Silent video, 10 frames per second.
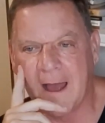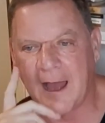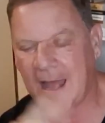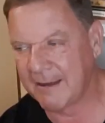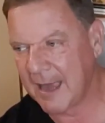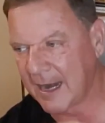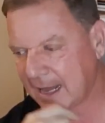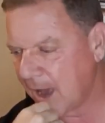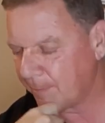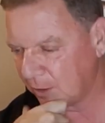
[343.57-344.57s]
Uh, I got a
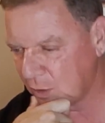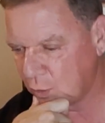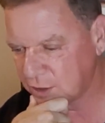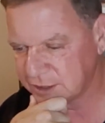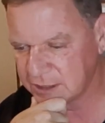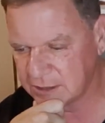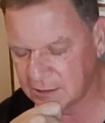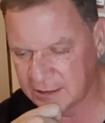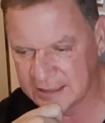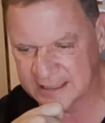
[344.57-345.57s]
couple of courses
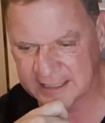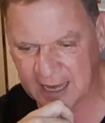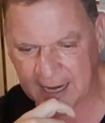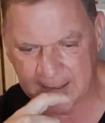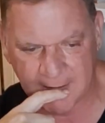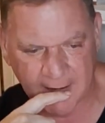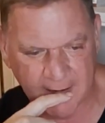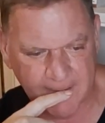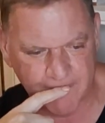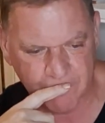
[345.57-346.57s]
on the site,
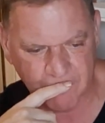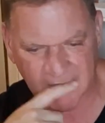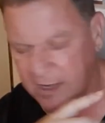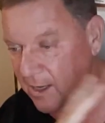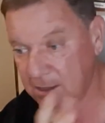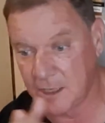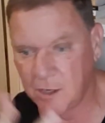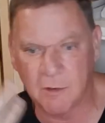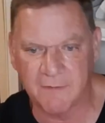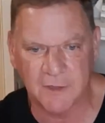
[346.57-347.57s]
um, and
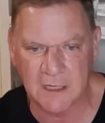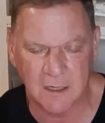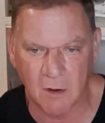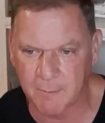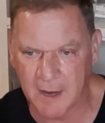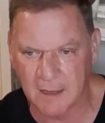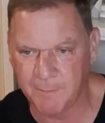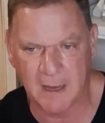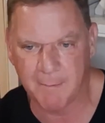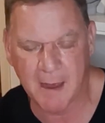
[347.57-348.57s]
you don't even need to go to my,
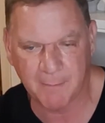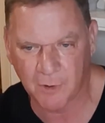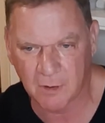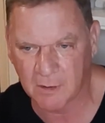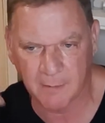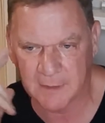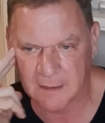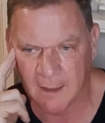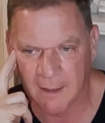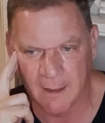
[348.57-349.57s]
be a member. I
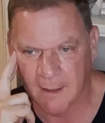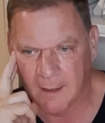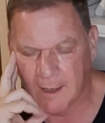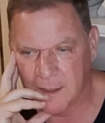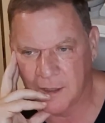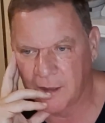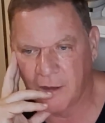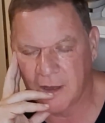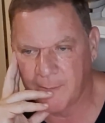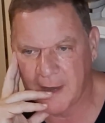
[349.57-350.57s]
mean, uh, you can
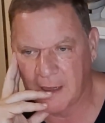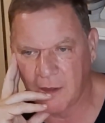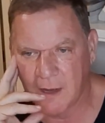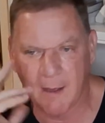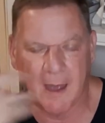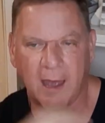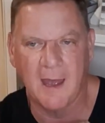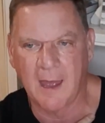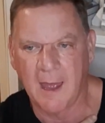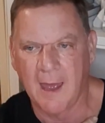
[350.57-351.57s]
look up my look.
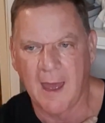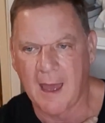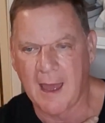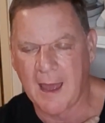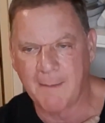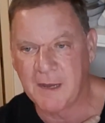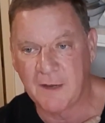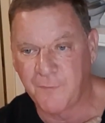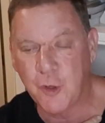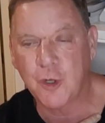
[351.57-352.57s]
Uh, I
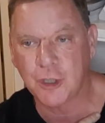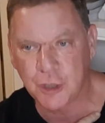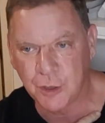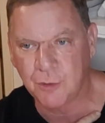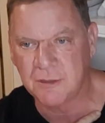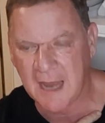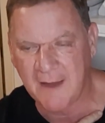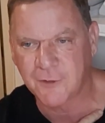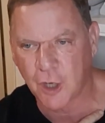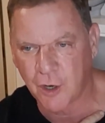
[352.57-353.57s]
mean, if you could do
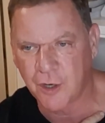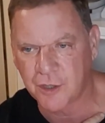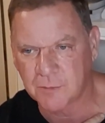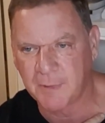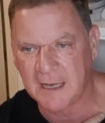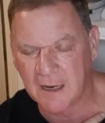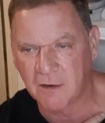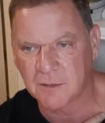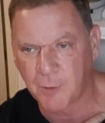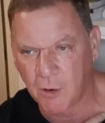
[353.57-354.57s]
Dave Turner's
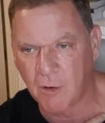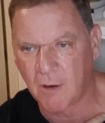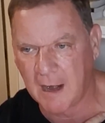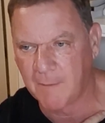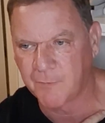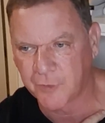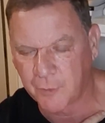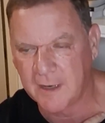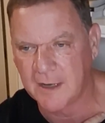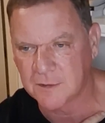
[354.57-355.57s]
beginners program
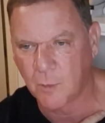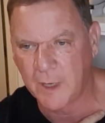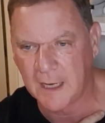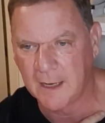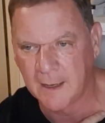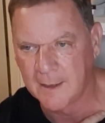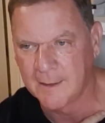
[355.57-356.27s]
three days a week,